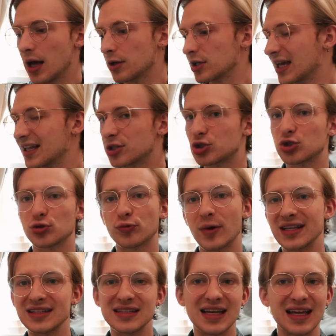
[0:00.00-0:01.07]
get a
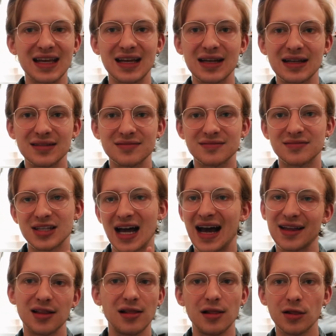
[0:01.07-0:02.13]
trending
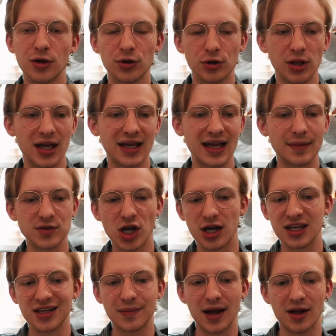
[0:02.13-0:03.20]
title, or like I'm
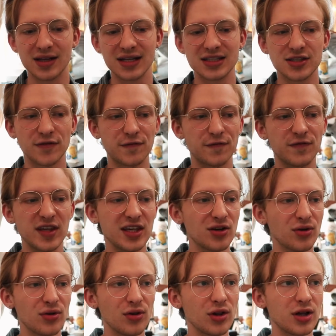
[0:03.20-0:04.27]
talking about it to
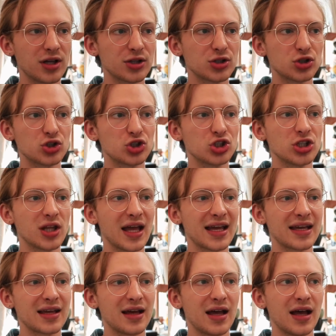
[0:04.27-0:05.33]
feel like